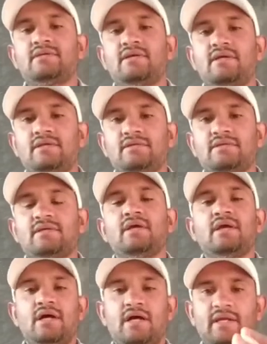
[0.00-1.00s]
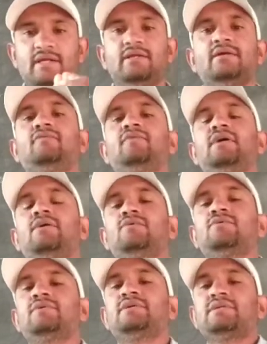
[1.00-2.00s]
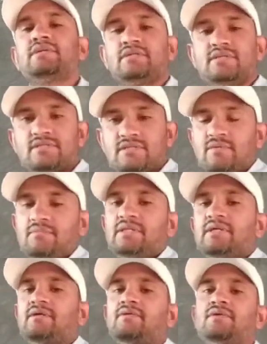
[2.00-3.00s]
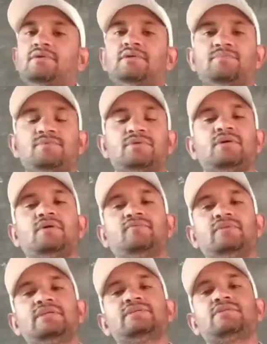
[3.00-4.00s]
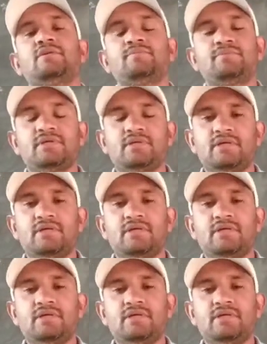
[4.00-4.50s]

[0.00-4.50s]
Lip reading: is, and we have to discuss some other concepts of this chapter